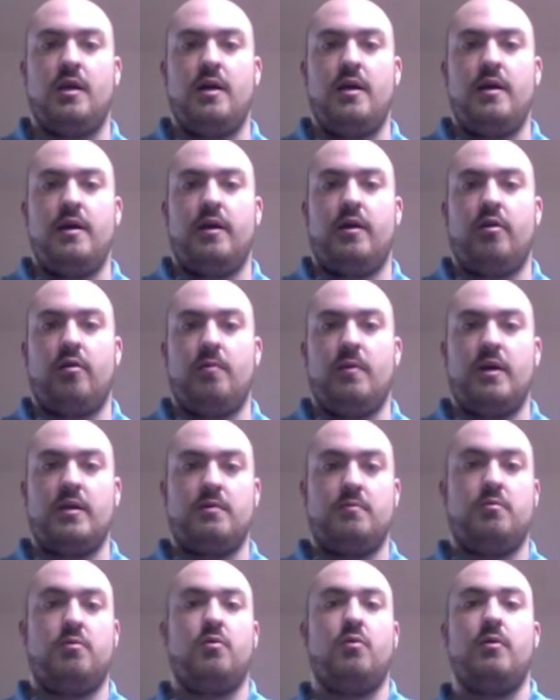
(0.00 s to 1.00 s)
He cared about
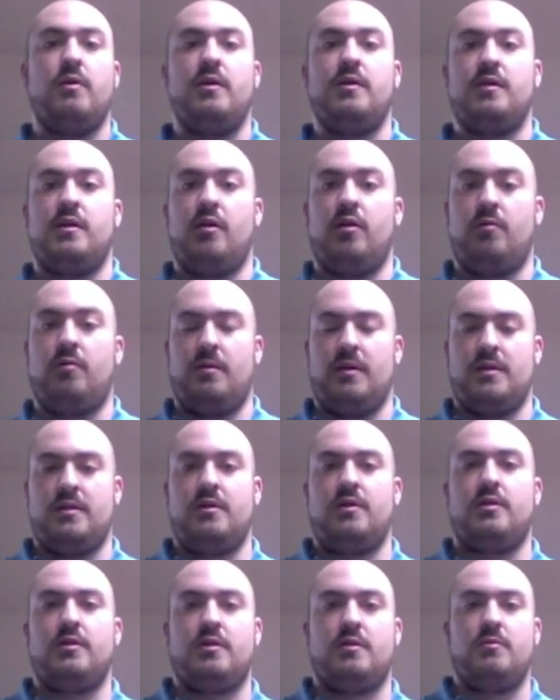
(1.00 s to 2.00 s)
his employees, he cared about his
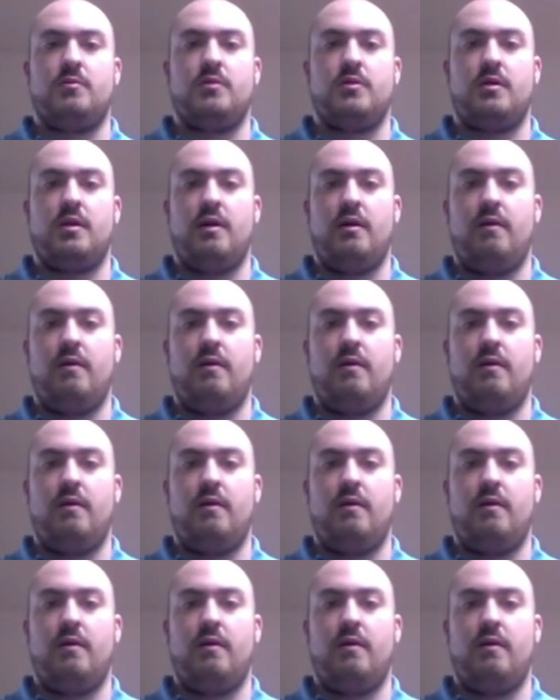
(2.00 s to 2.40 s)
customers.